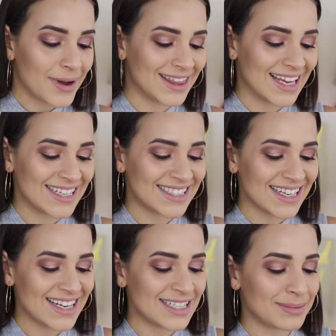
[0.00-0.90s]
But this
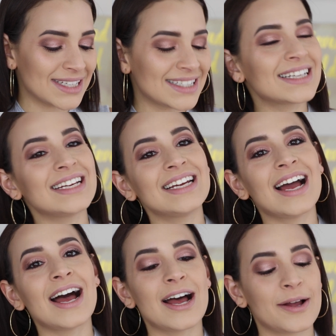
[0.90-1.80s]
is
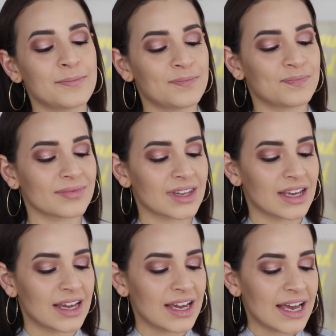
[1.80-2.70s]
basically, um,
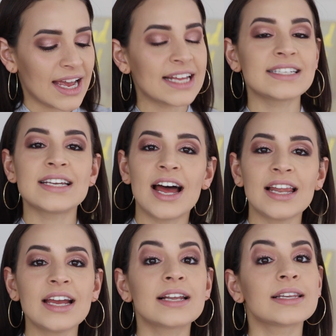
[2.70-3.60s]
it's not
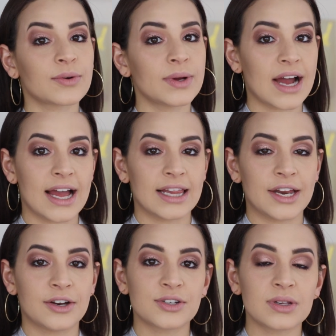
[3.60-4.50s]
like a liquid
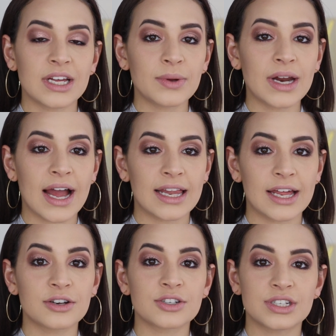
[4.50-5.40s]
highlighter. So liquid
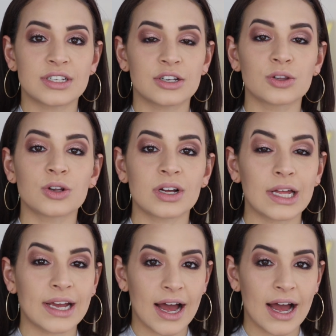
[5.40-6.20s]
highlighters just look like